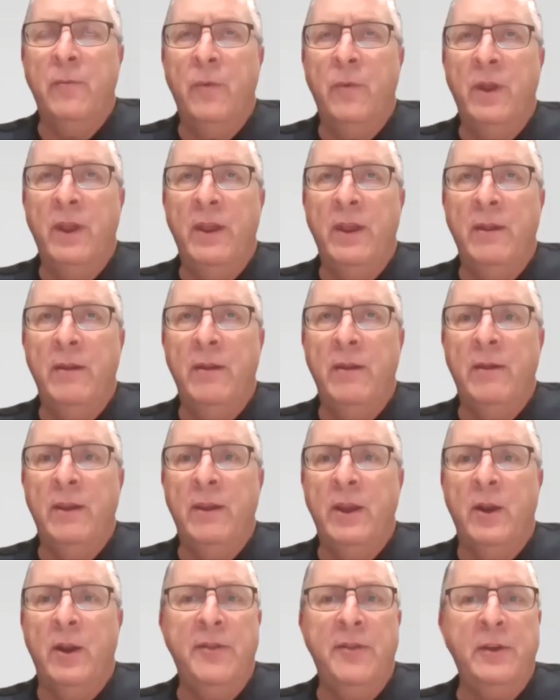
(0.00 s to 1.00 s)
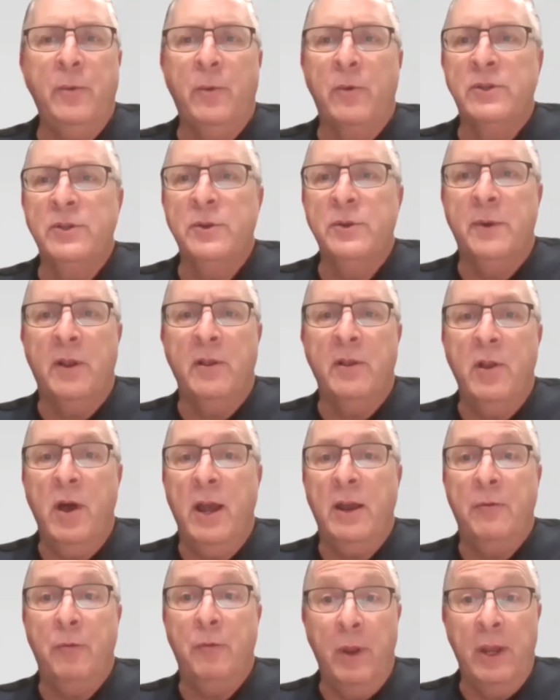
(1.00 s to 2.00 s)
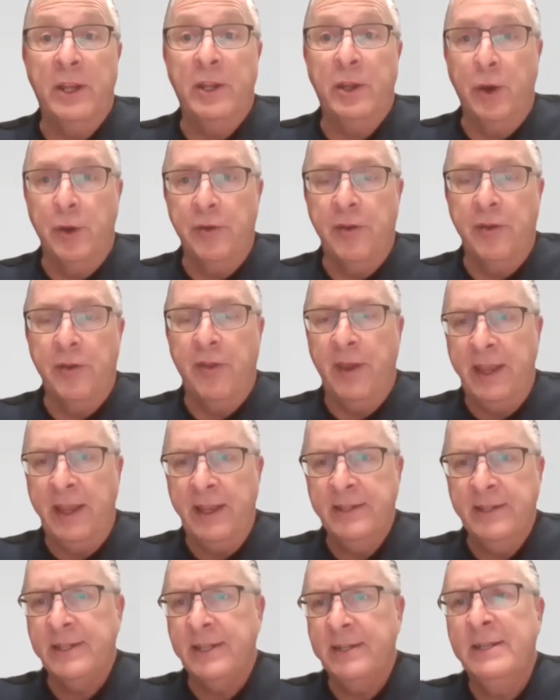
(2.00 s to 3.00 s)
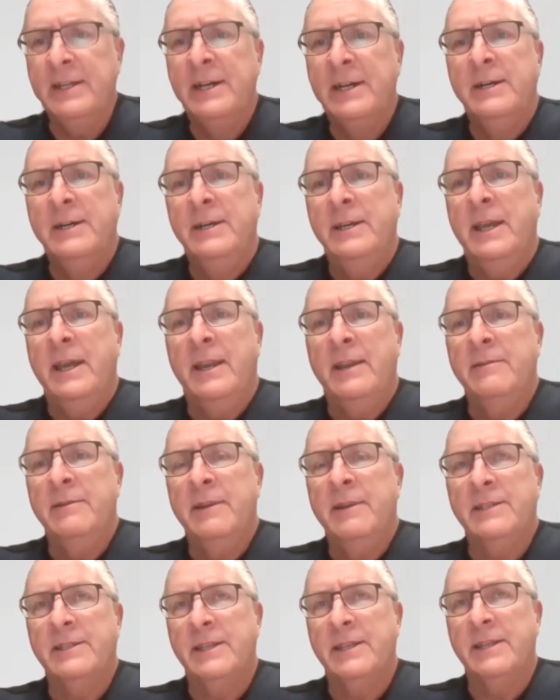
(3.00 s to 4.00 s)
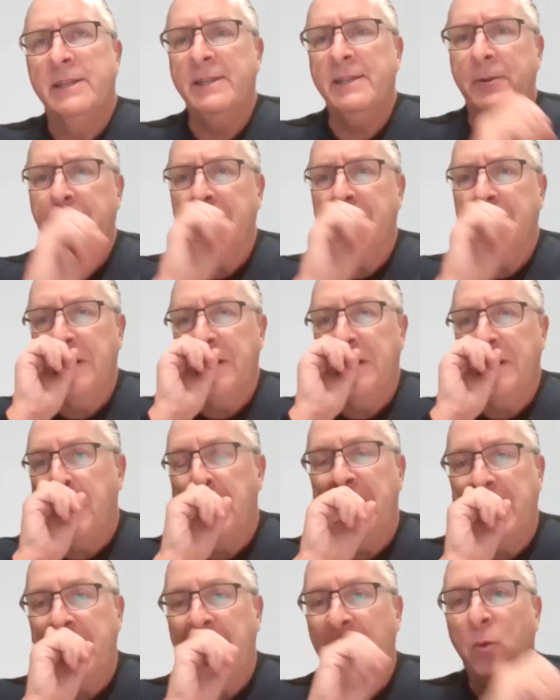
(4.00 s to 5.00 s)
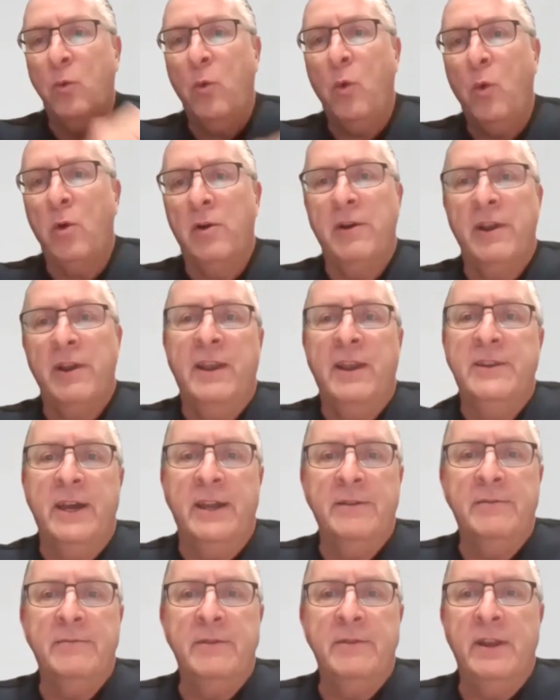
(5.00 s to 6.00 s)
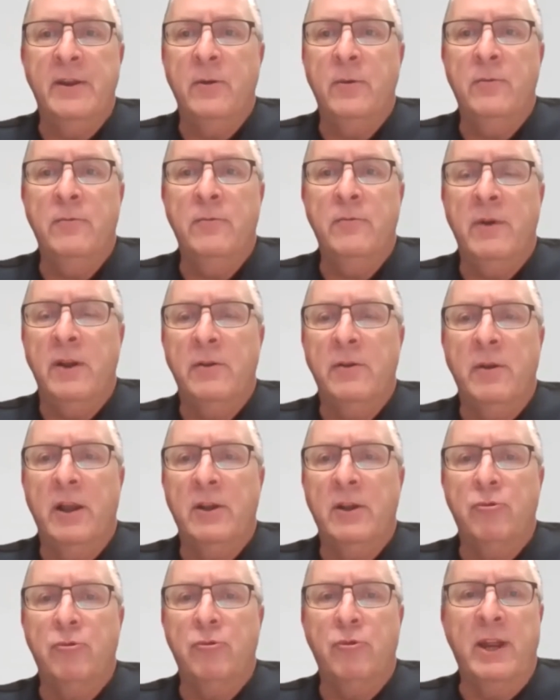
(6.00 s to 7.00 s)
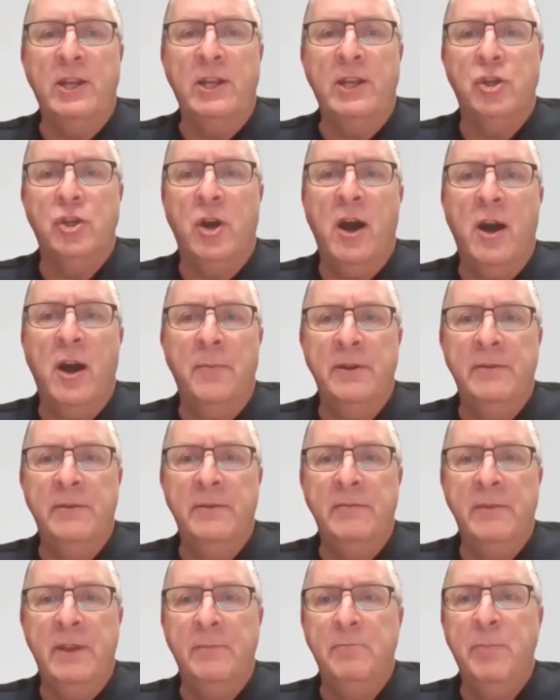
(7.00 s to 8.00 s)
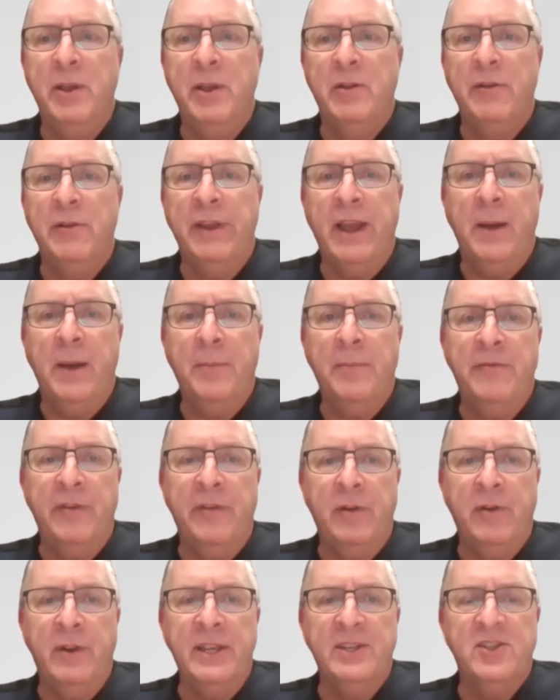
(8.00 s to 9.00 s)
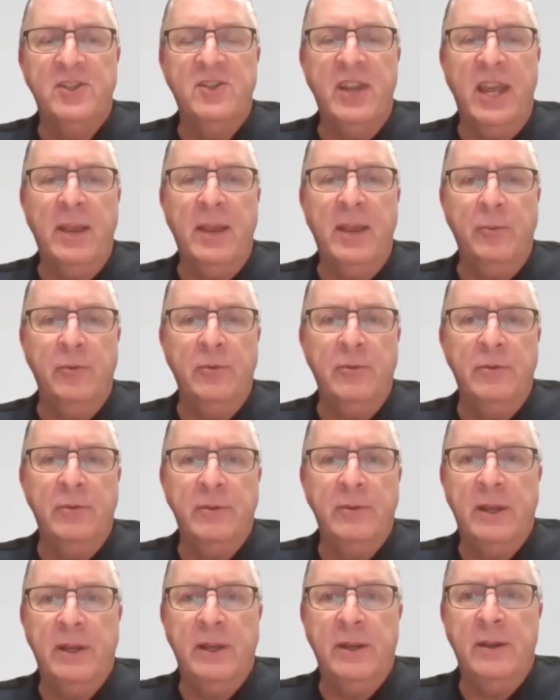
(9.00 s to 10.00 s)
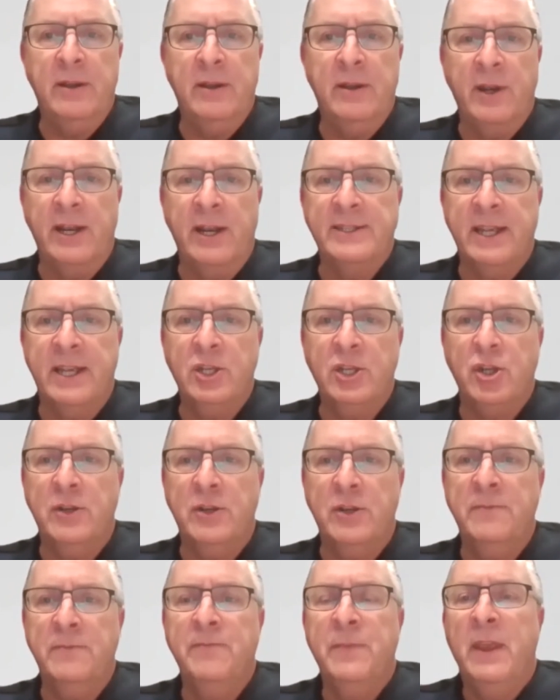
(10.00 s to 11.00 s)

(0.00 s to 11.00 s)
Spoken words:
I think we were doing a lot of really good things. And as I said earlier, I think, Warren had done, a great job in building up a very stable organization.